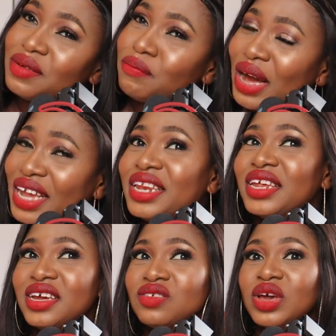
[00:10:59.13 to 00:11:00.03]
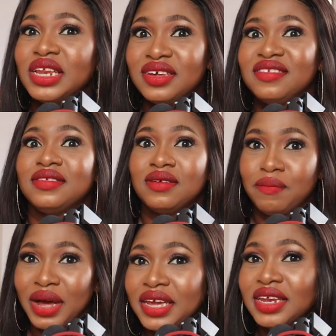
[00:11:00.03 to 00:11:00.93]
back in the days when these
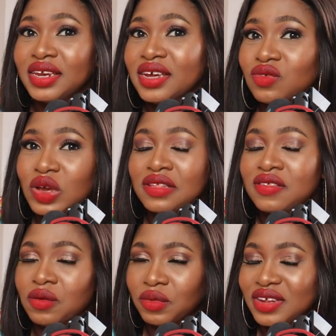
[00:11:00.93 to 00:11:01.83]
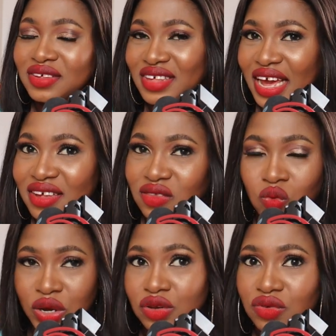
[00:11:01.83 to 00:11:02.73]
back in the days when some of these guys
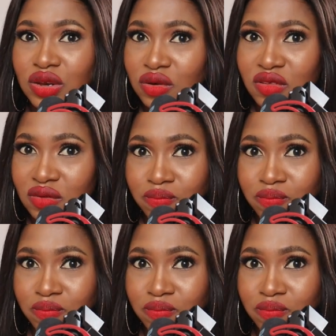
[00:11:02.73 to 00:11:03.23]
were doing those